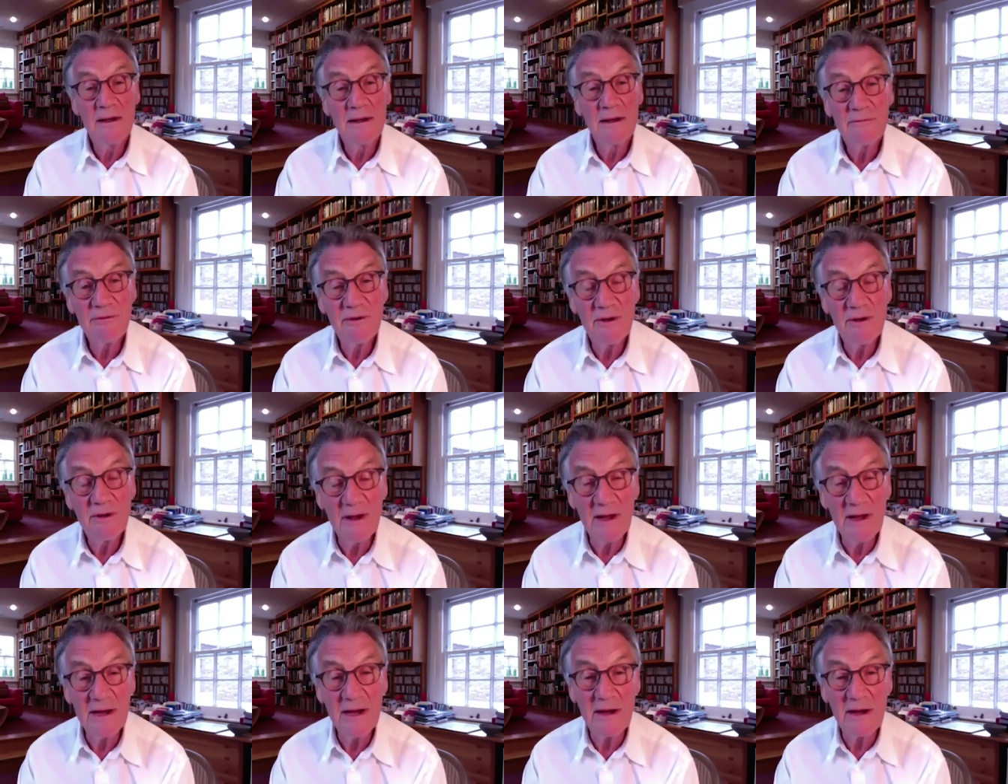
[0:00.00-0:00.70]
if you
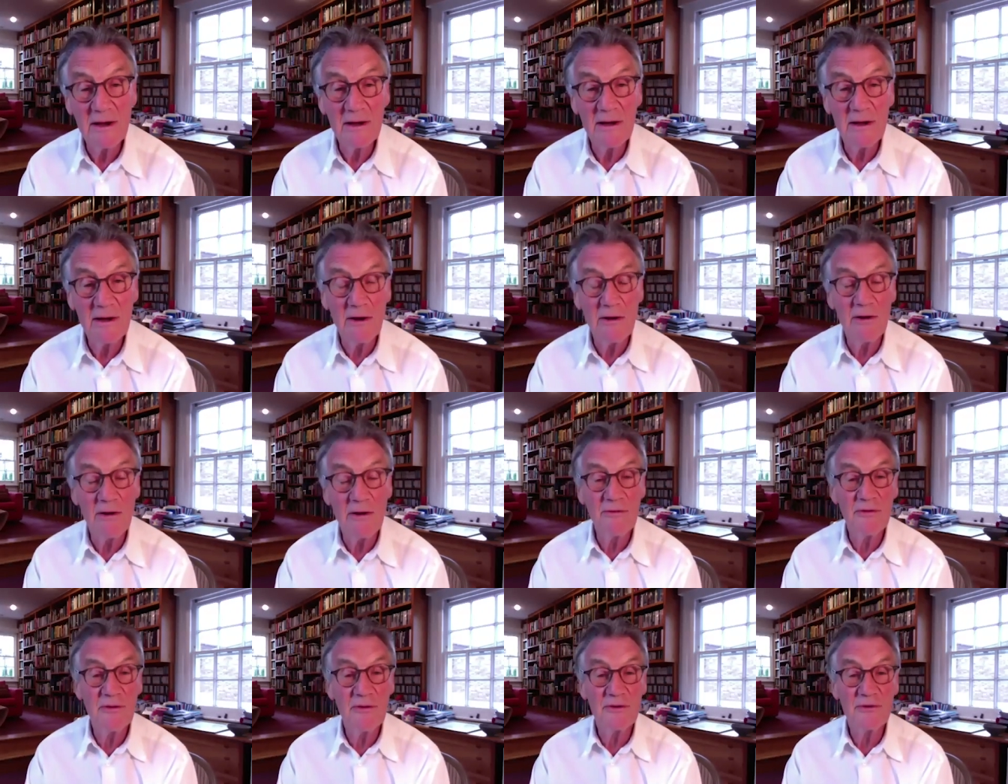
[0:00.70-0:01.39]
like, uh,
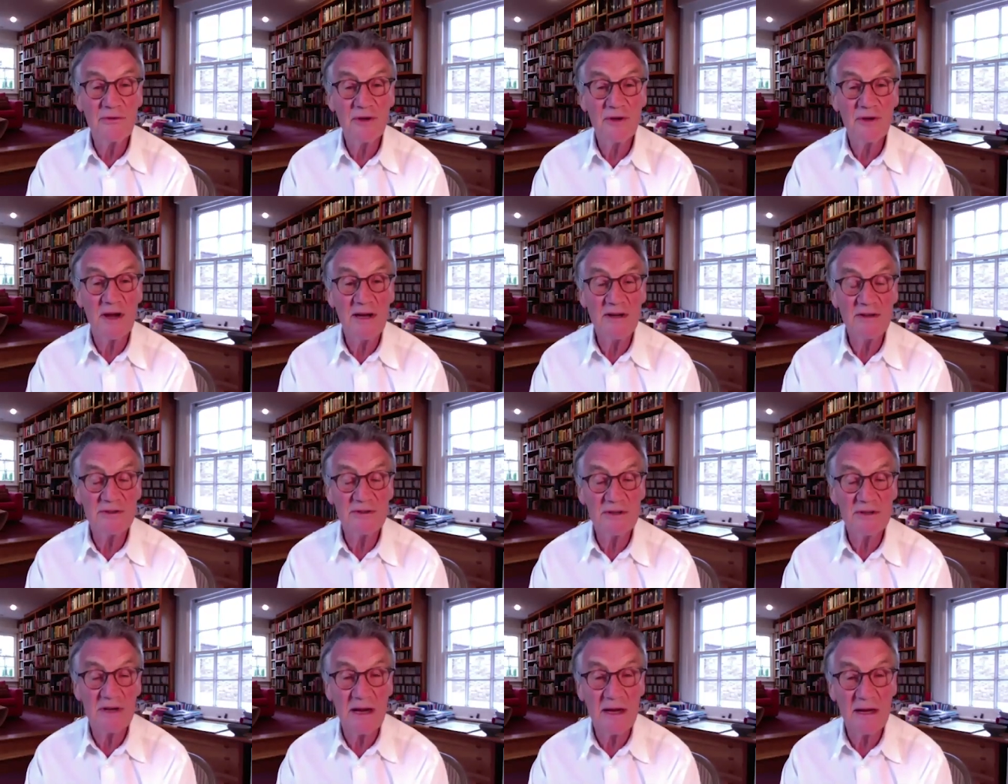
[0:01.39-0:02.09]
on the
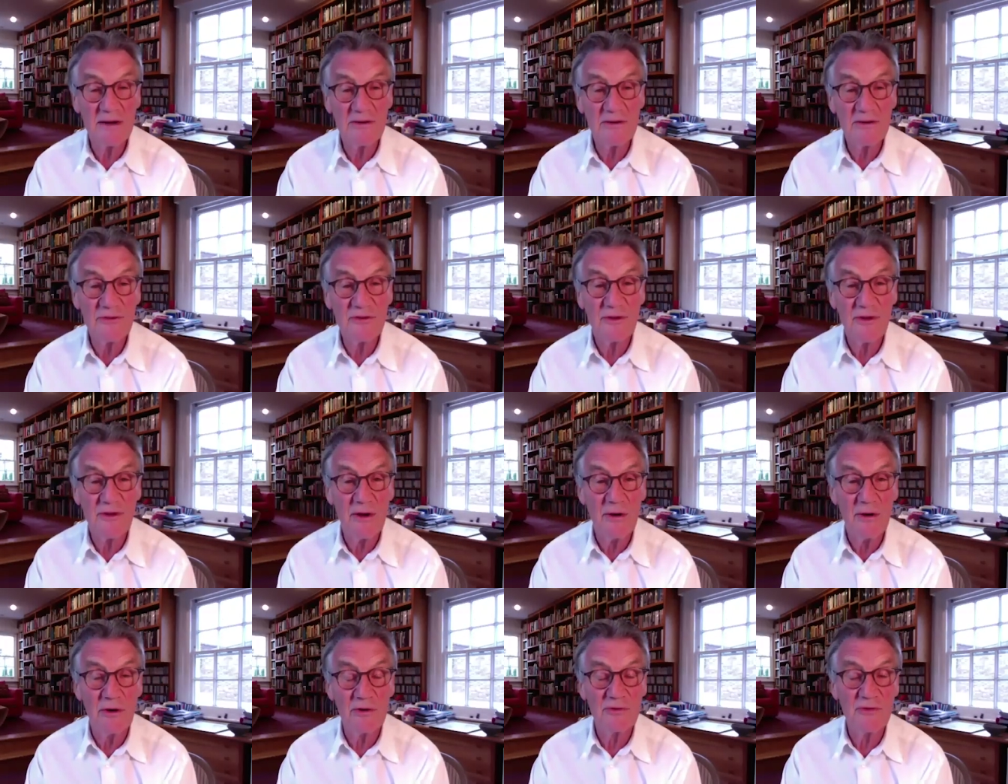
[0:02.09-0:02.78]
stage at
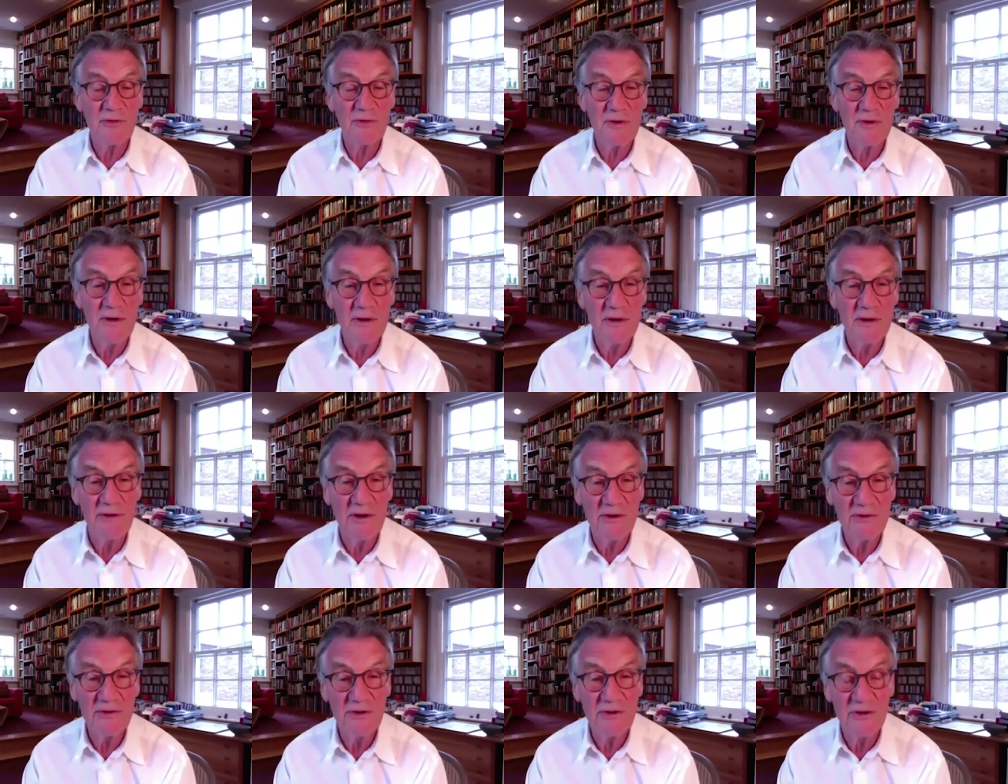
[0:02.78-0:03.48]
the Oxford
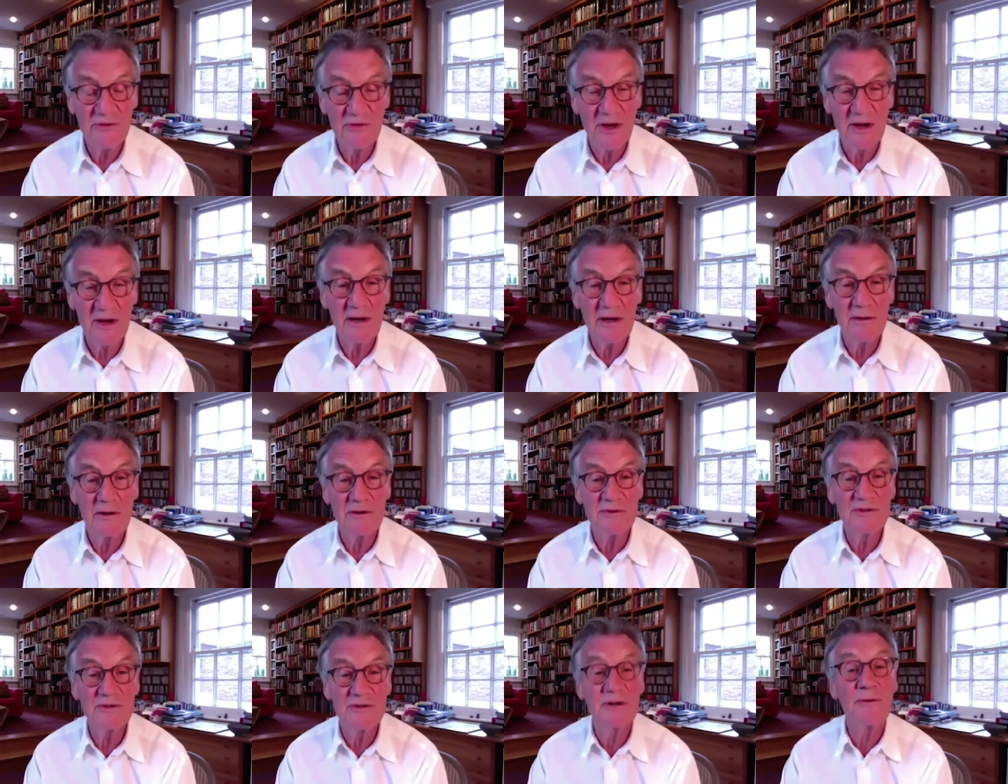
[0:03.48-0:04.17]
University
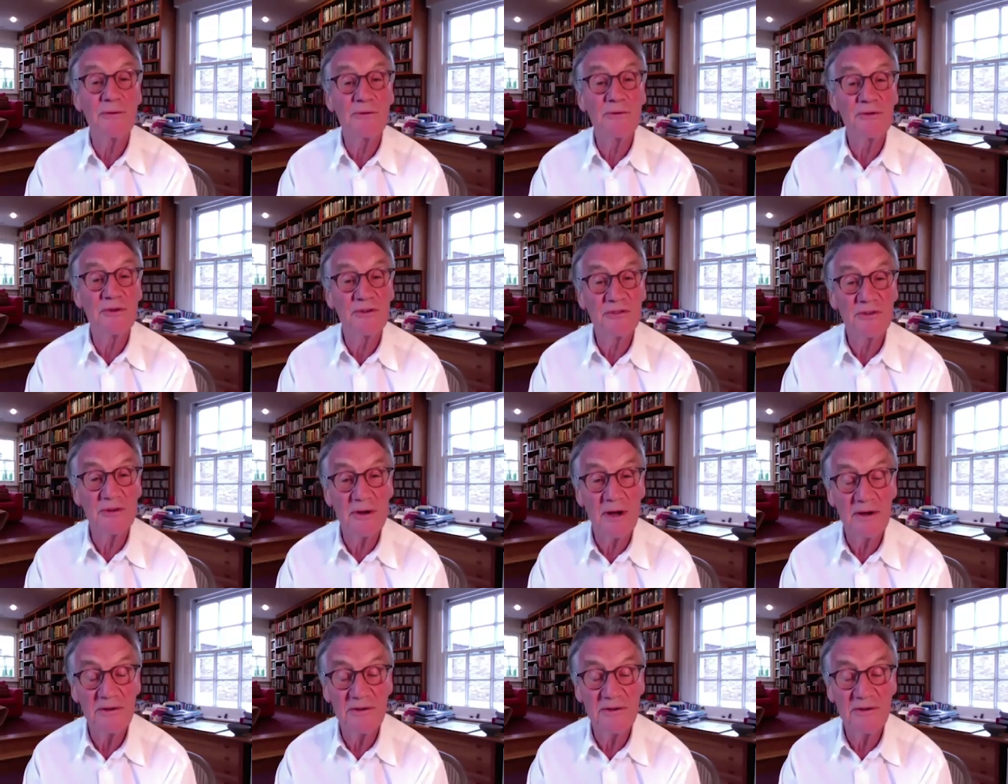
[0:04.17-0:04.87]
Psychological
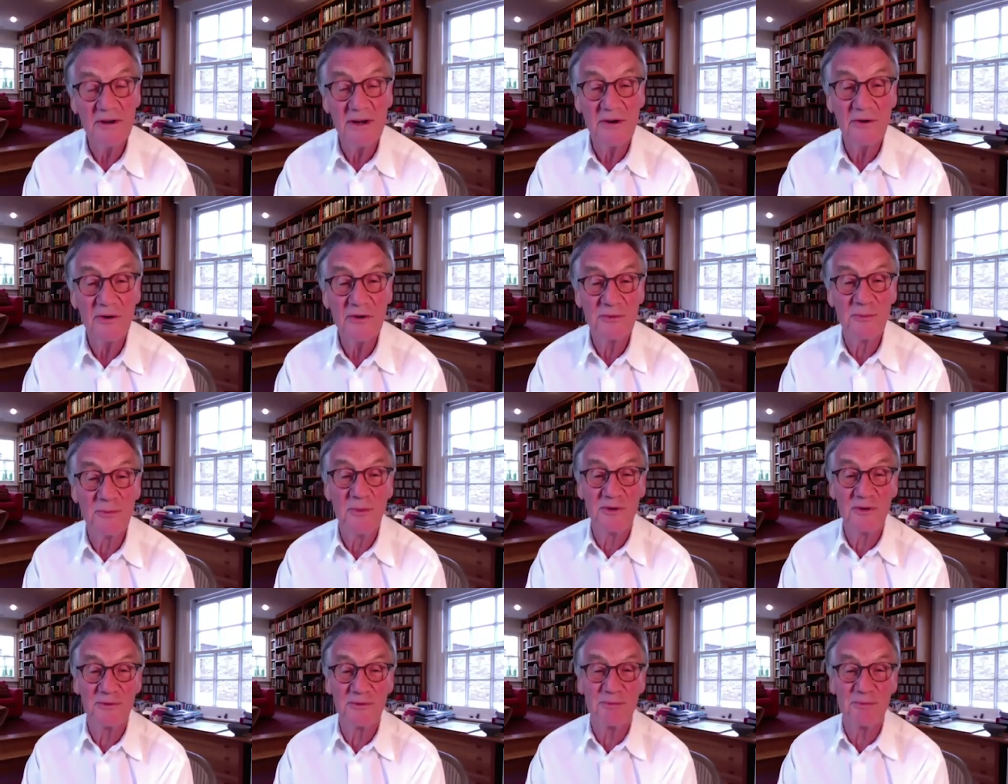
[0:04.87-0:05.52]
Society Christmas